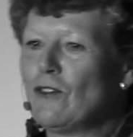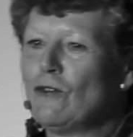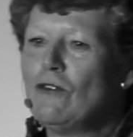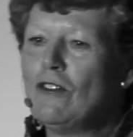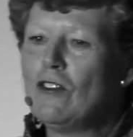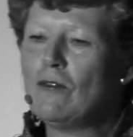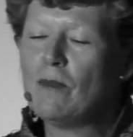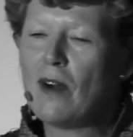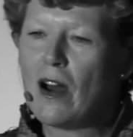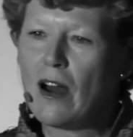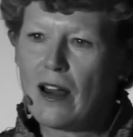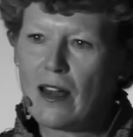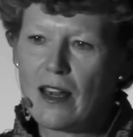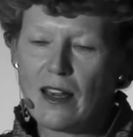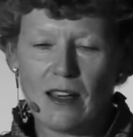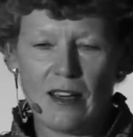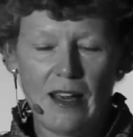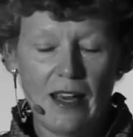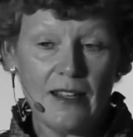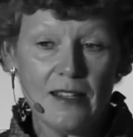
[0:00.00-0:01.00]
all of
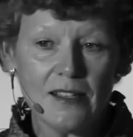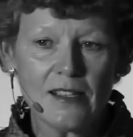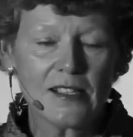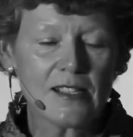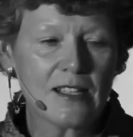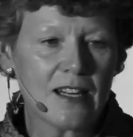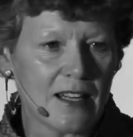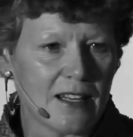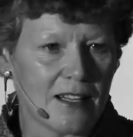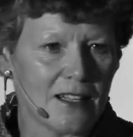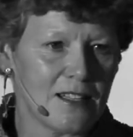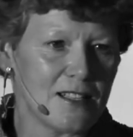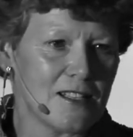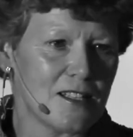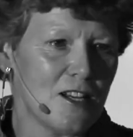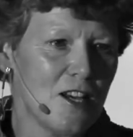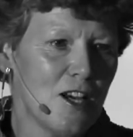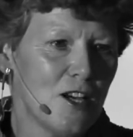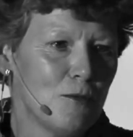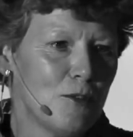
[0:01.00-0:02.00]
my
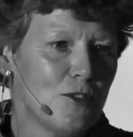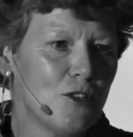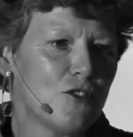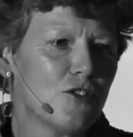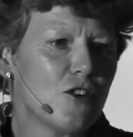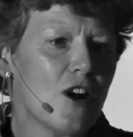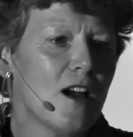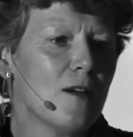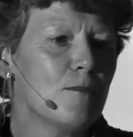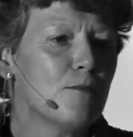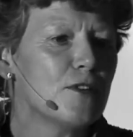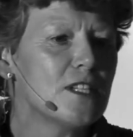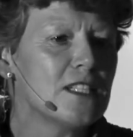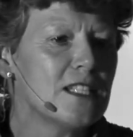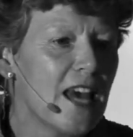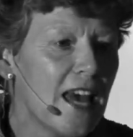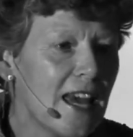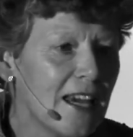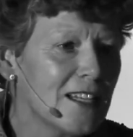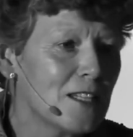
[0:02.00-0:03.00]
instincts were to try and
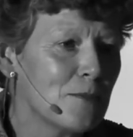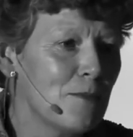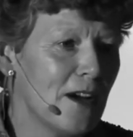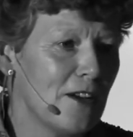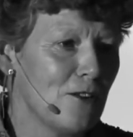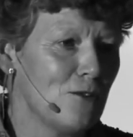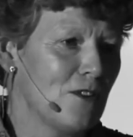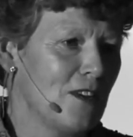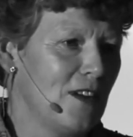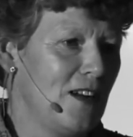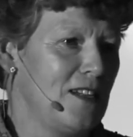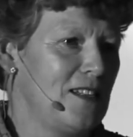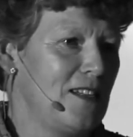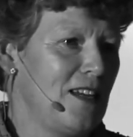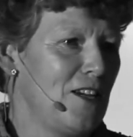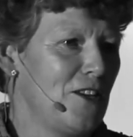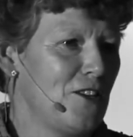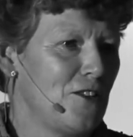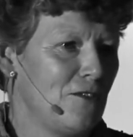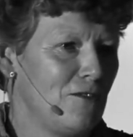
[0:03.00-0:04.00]
protect my
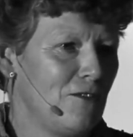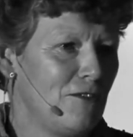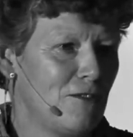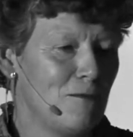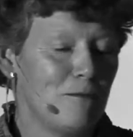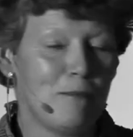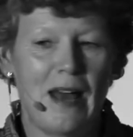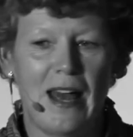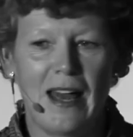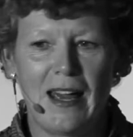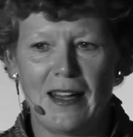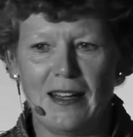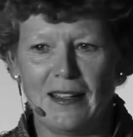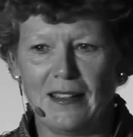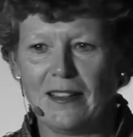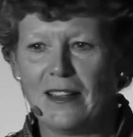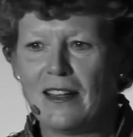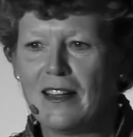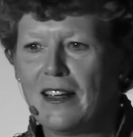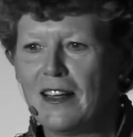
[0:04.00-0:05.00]
organization from
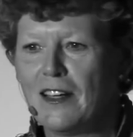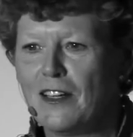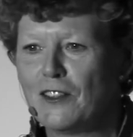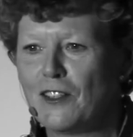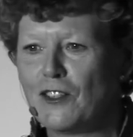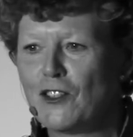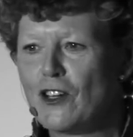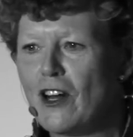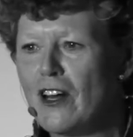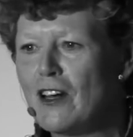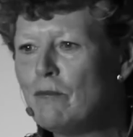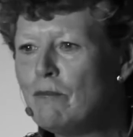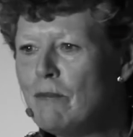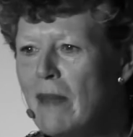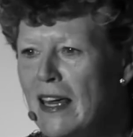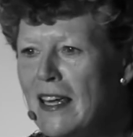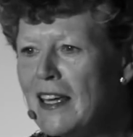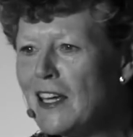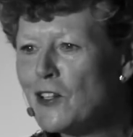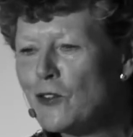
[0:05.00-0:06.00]
pain, to try and
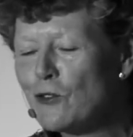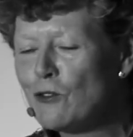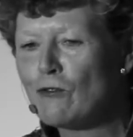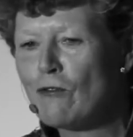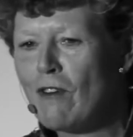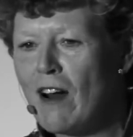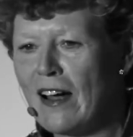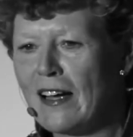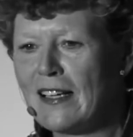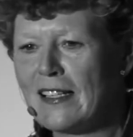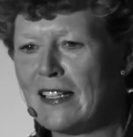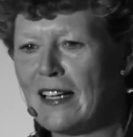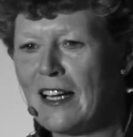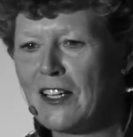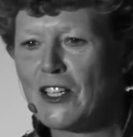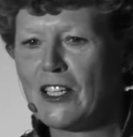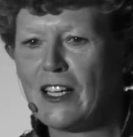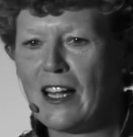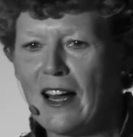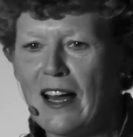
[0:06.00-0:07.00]
make it all right. And
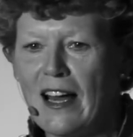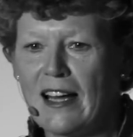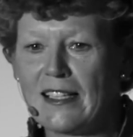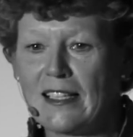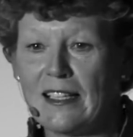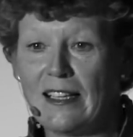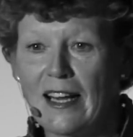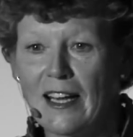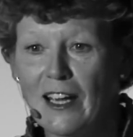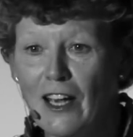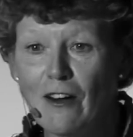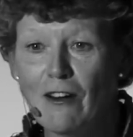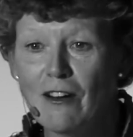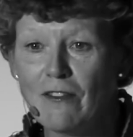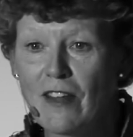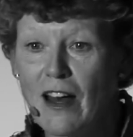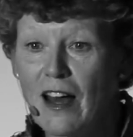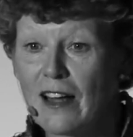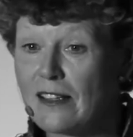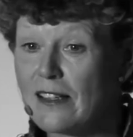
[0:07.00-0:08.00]
actually, I had to let go
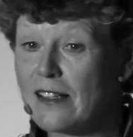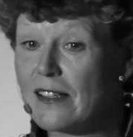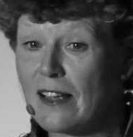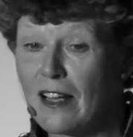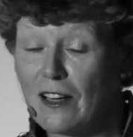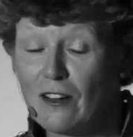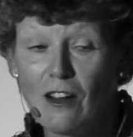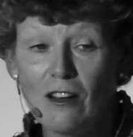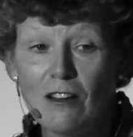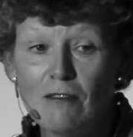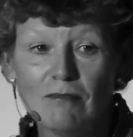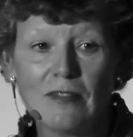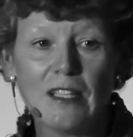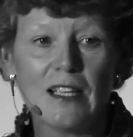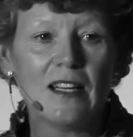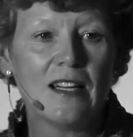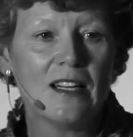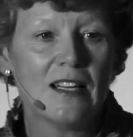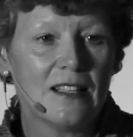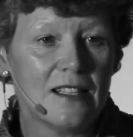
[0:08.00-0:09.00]
of that and say, nope,
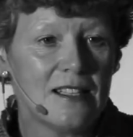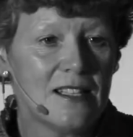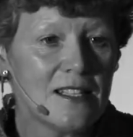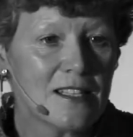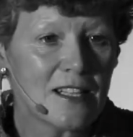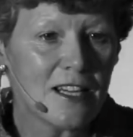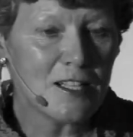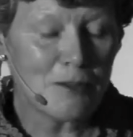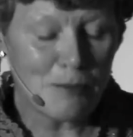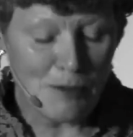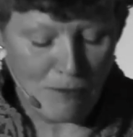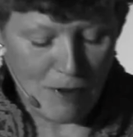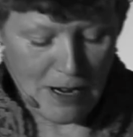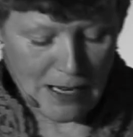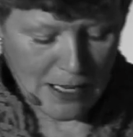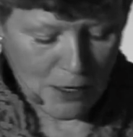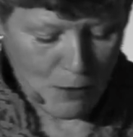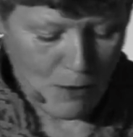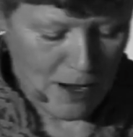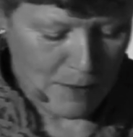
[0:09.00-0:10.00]
this is going to be
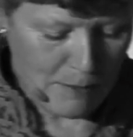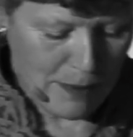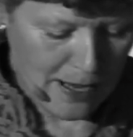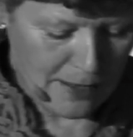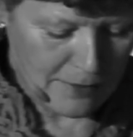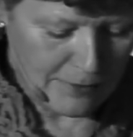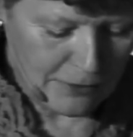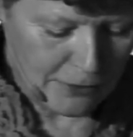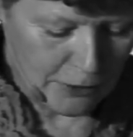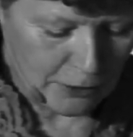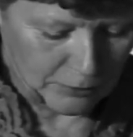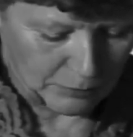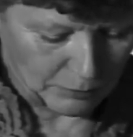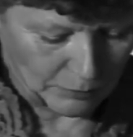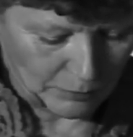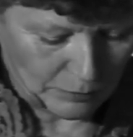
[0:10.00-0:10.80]
really quite painful.